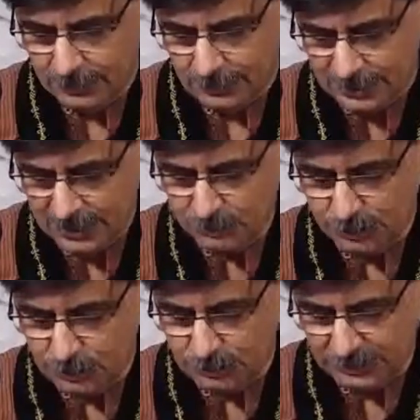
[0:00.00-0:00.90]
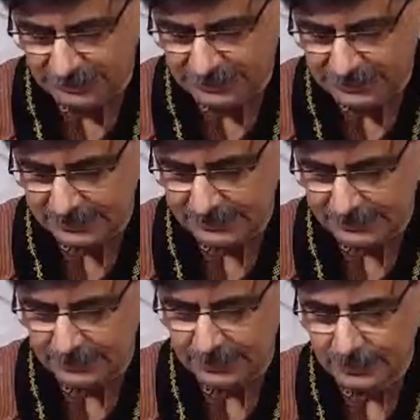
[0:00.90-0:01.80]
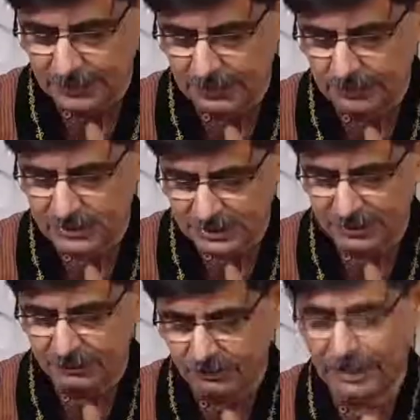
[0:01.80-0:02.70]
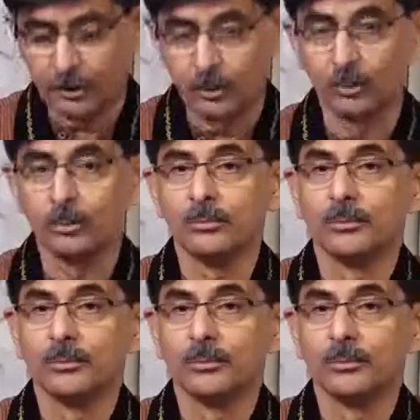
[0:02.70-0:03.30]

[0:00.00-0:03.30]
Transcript: Last but not the least, I think I must say thank you